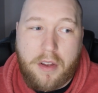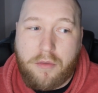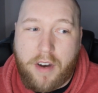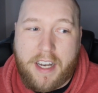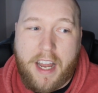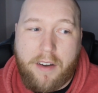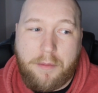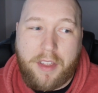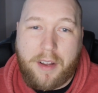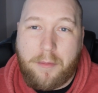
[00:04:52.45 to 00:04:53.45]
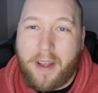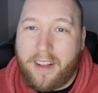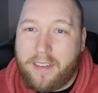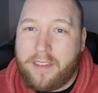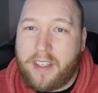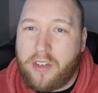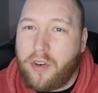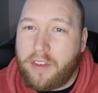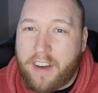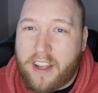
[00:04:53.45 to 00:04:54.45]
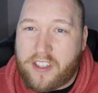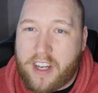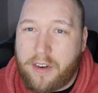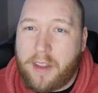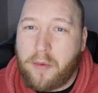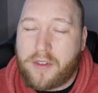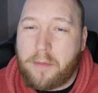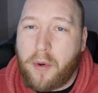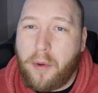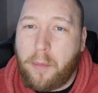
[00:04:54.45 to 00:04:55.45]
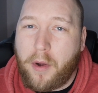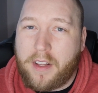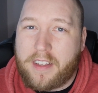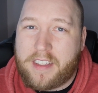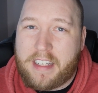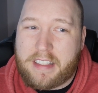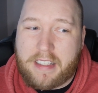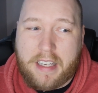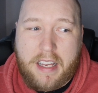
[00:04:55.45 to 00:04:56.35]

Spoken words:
Right now, I'm thinking, well, you've let us down at the most important point of the season.